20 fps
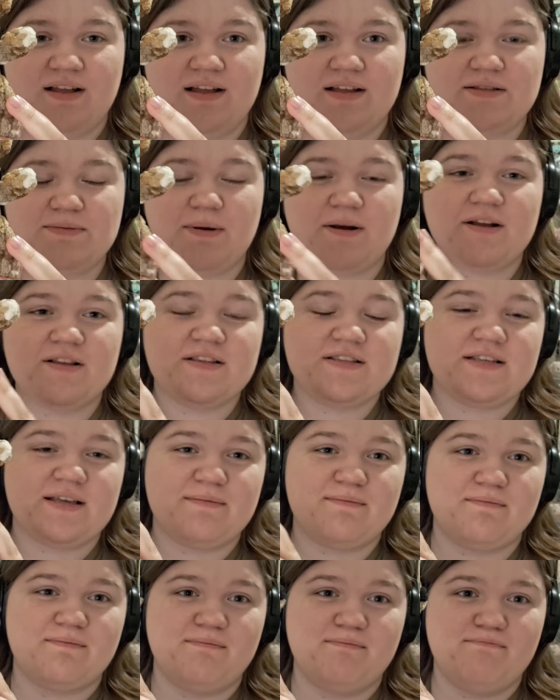It's part of the
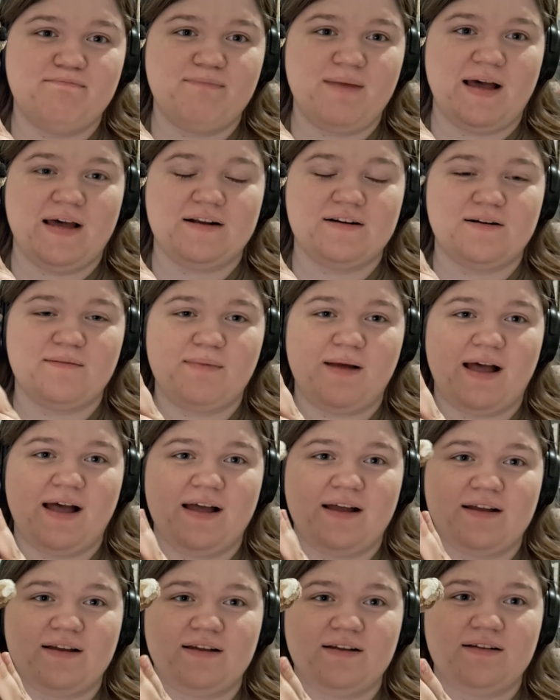same pattern
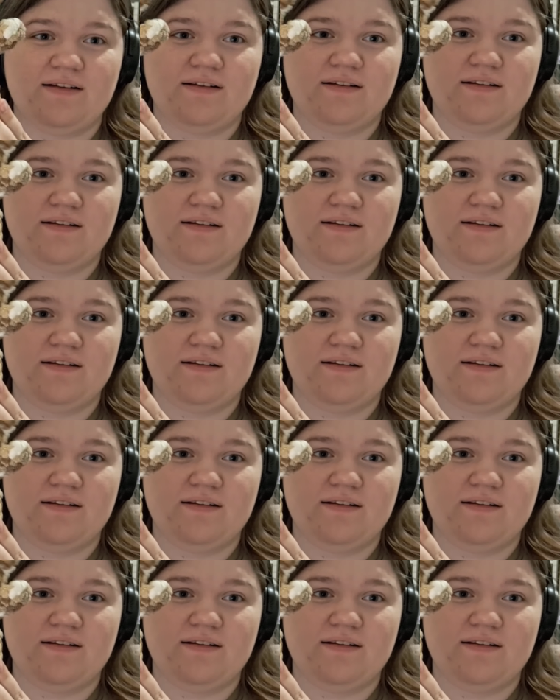pack